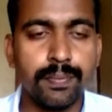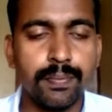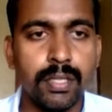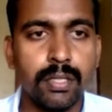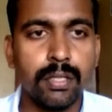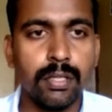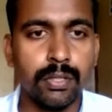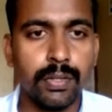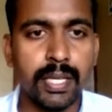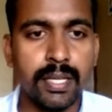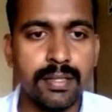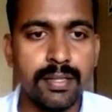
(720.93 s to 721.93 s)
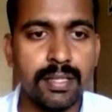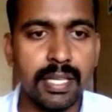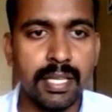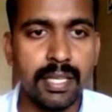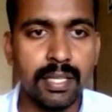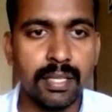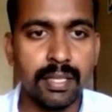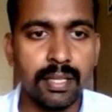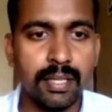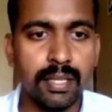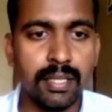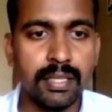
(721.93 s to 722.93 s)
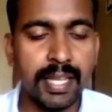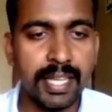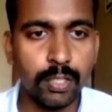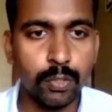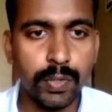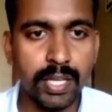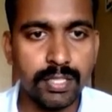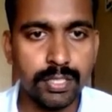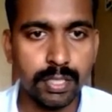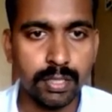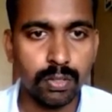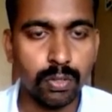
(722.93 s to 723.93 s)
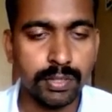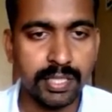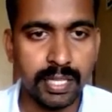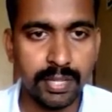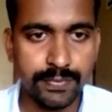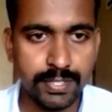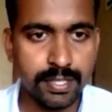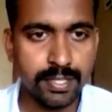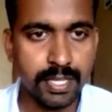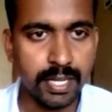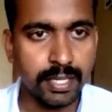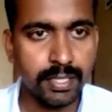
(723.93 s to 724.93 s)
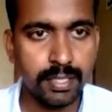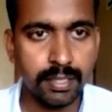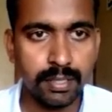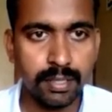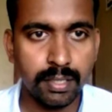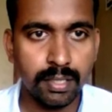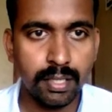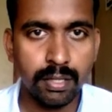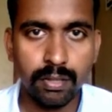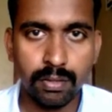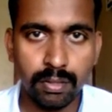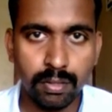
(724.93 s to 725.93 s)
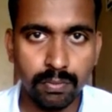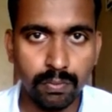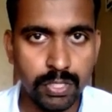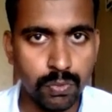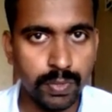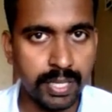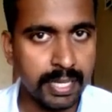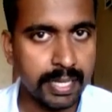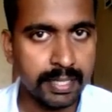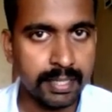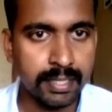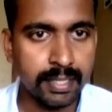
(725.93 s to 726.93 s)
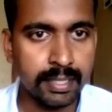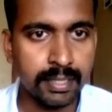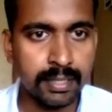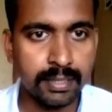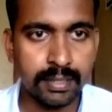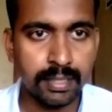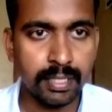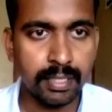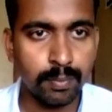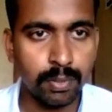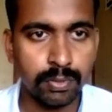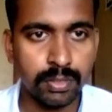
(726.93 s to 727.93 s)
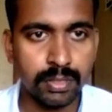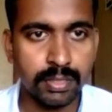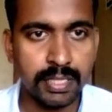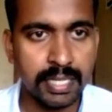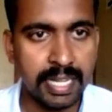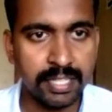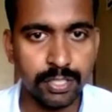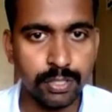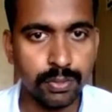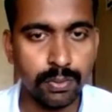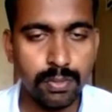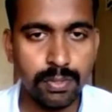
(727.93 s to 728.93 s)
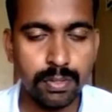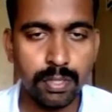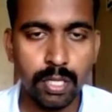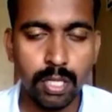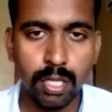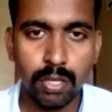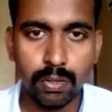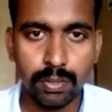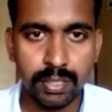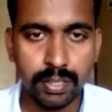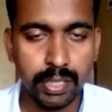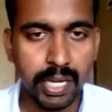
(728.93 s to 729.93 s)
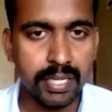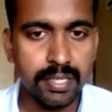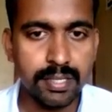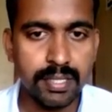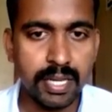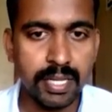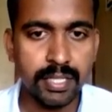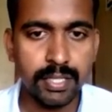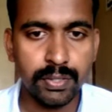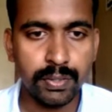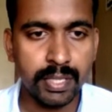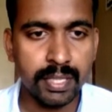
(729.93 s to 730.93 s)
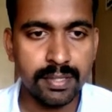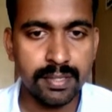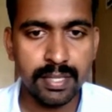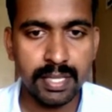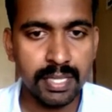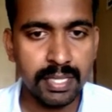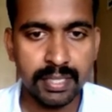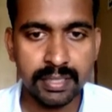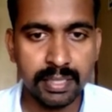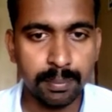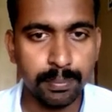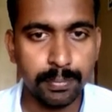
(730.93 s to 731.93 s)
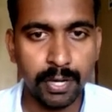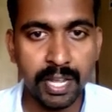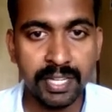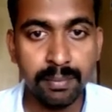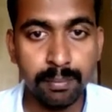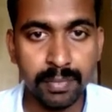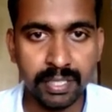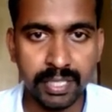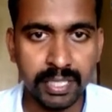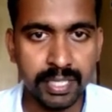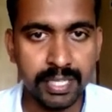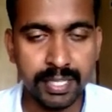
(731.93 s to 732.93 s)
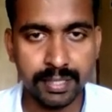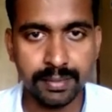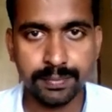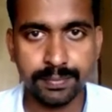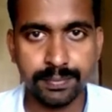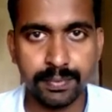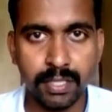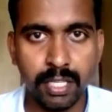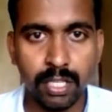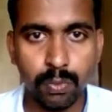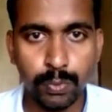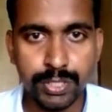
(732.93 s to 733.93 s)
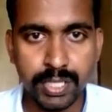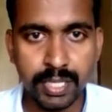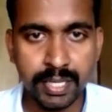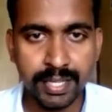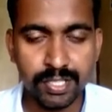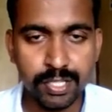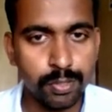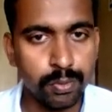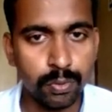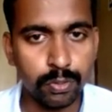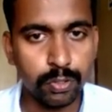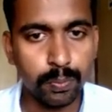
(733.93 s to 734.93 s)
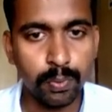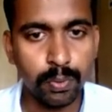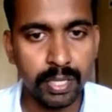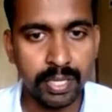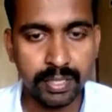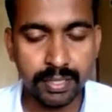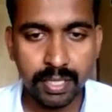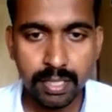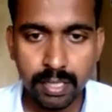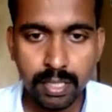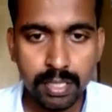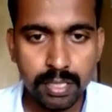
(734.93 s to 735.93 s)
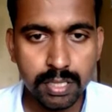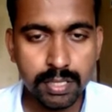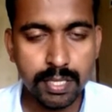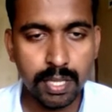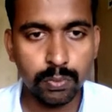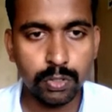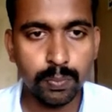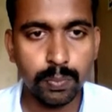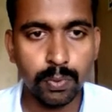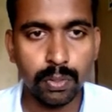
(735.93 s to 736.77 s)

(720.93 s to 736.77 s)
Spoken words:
you can see the equator on the left side, which we had learned about the latitudes. On the right side, you can see the prime meridian, which connects the North Pole and the South Pole.